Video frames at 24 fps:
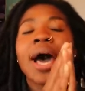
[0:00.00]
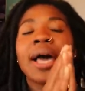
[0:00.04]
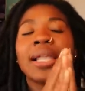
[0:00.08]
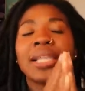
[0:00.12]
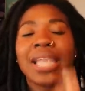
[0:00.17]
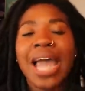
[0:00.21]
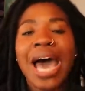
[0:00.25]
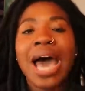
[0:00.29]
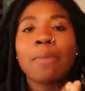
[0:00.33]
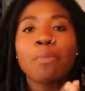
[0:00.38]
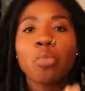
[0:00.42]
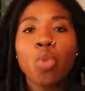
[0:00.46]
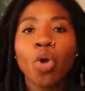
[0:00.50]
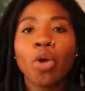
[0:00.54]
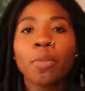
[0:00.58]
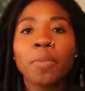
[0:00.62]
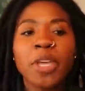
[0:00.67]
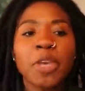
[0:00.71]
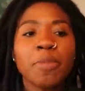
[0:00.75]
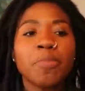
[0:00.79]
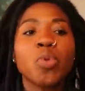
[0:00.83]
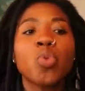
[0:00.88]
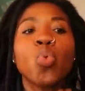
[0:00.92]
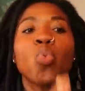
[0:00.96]
a lot more
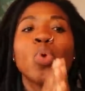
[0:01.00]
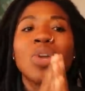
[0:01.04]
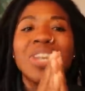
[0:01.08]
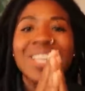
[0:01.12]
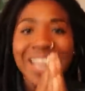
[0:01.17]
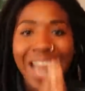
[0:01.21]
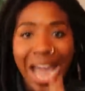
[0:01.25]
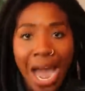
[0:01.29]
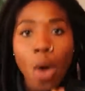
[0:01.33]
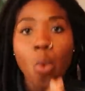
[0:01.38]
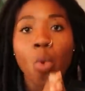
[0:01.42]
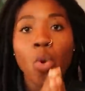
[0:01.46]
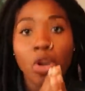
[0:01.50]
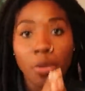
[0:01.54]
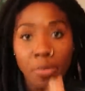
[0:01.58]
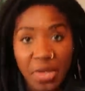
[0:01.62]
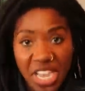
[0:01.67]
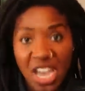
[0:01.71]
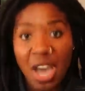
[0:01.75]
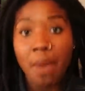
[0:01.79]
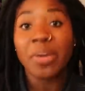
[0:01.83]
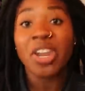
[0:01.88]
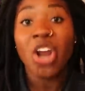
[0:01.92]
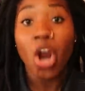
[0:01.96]
people would not want to
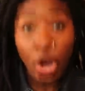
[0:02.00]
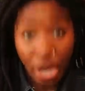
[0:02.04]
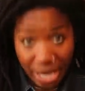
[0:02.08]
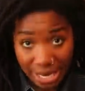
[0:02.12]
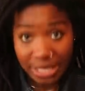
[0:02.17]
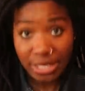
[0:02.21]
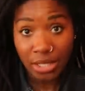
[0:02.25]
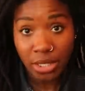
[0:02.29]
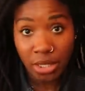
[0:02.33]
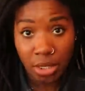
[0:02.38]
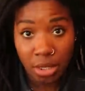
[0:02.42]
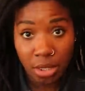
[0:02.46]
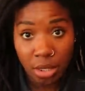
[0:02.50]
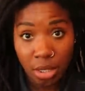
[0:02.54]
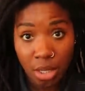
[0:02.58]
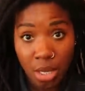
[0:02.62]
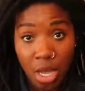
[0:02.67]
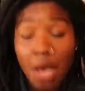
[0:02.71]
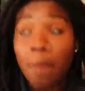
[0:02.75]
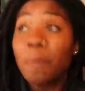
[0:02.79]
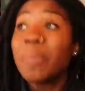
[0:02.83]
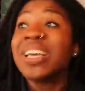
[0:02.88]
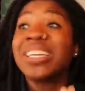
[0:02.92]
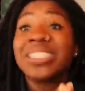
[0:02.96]
become an artist
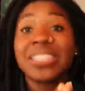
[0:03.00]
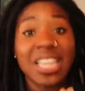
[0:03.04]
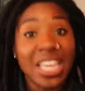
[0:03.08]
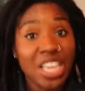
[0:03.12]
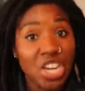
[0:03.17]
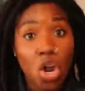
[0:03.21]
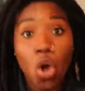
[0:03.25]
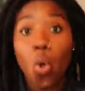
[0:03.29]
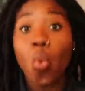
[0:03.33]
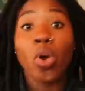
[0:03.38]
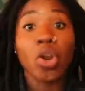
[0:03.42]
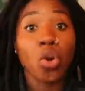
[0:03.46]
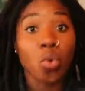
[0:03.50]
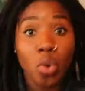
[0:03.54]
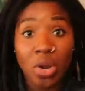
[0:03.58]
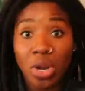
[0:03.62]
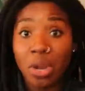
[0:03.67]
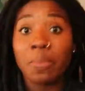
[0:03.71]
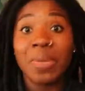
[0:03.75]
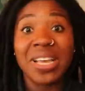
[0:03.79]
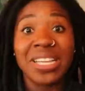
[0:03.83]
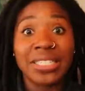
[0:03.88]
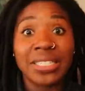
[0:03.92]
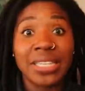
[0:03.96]
because they don't want to
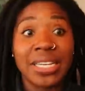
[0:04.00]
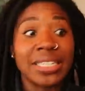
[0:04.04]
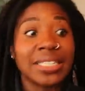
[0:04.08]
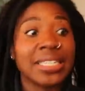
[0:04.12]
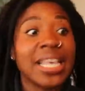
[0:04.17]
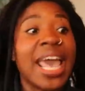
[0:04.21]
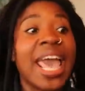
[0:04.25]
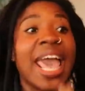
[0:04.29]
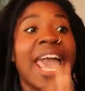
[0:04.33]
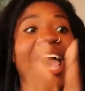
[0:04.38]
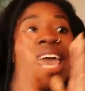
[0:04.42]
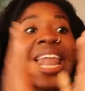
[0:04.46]
run a business.